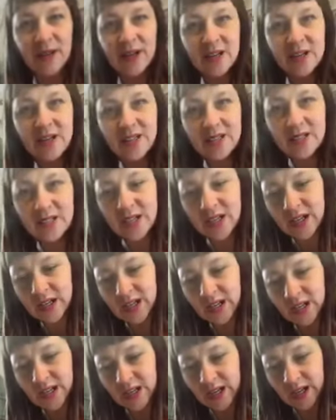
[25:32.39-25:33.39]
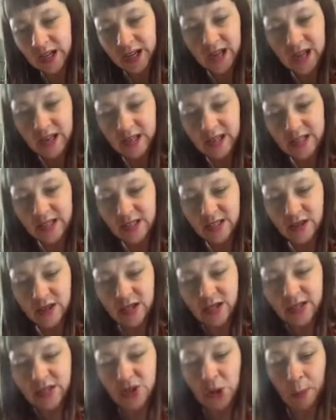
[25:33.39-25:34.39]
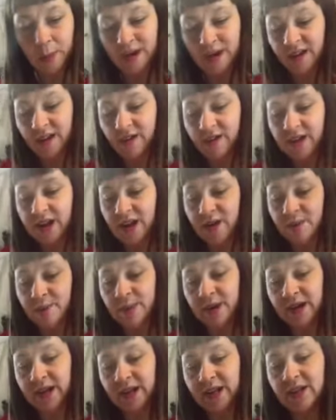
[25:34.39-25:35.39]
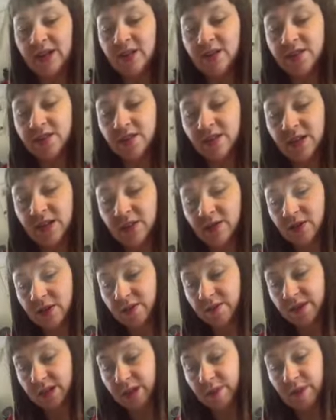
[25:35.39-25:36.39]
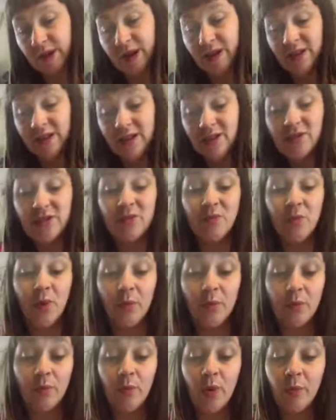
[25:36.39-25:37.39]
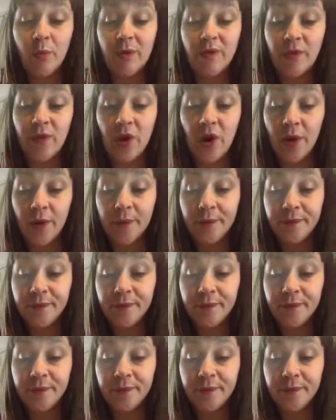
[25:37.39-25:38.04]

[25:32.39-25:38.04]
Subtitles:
Because again, it's not about going out and buying lots of new stuff. It's about using what we've got.